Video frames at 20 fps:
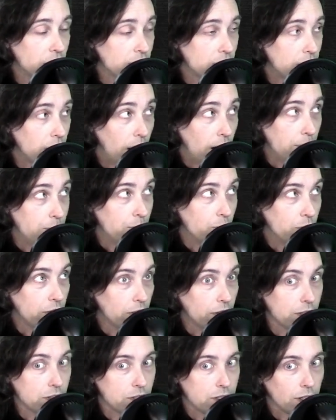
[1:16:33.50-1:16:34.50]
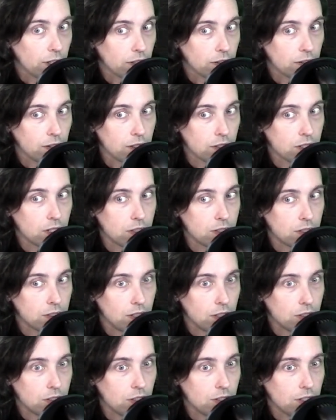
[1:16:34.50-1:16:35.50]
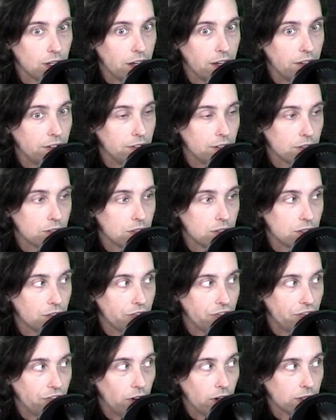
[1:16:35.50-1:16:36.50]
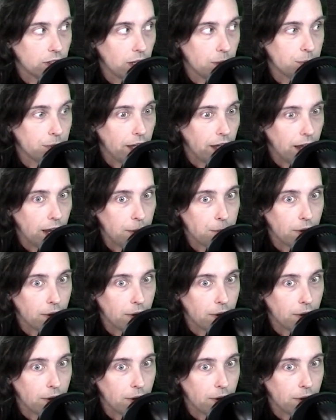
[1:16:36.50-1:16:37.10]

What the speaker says: I'm realistic. This is a fucked up game,